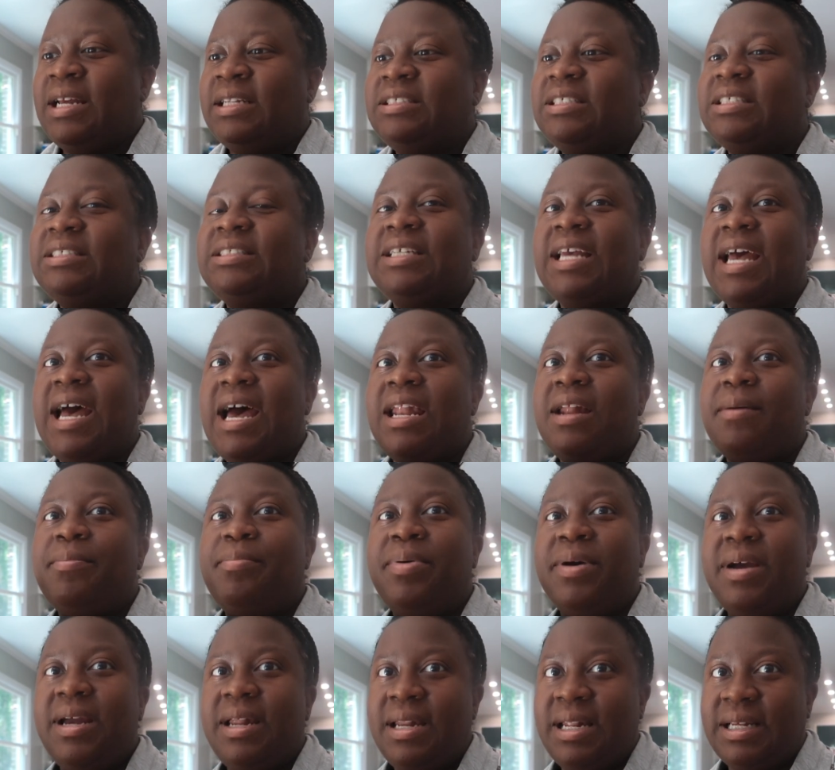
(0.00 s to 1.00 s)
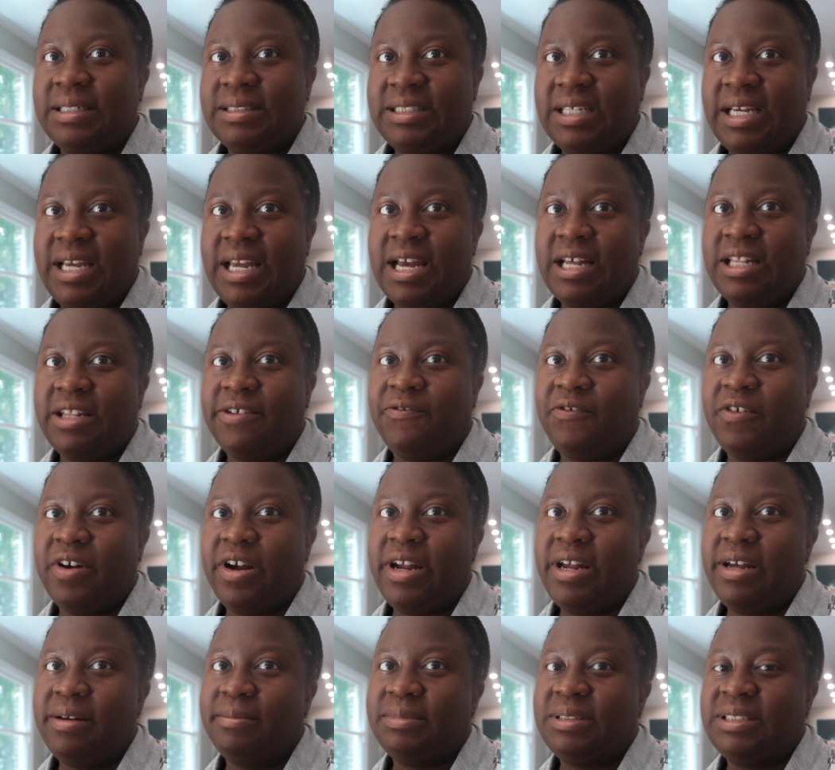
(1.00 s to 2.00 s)
just kind of putting it together for
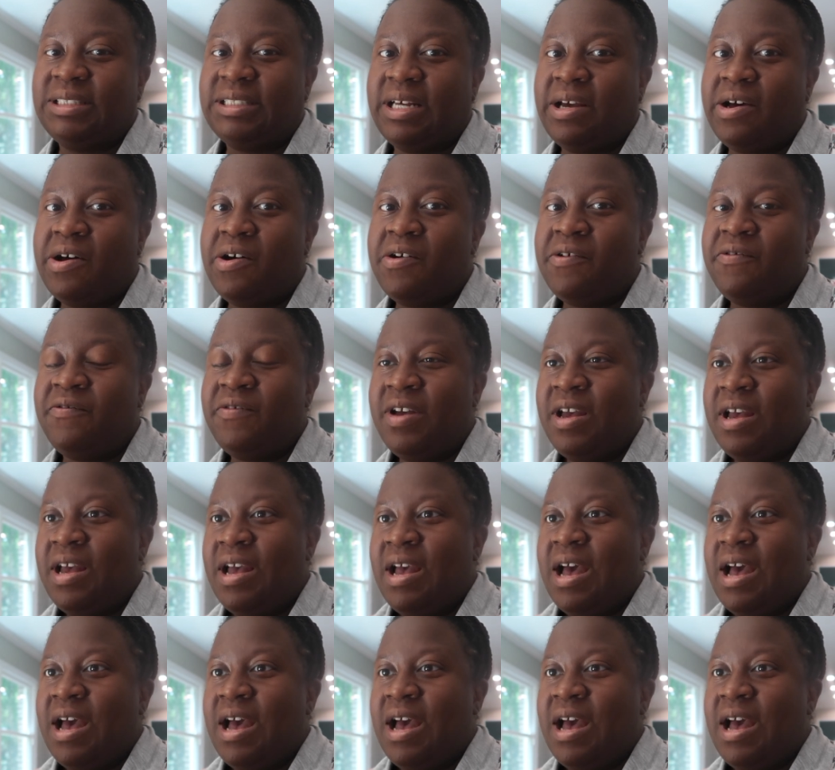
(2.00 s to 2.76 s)
himself.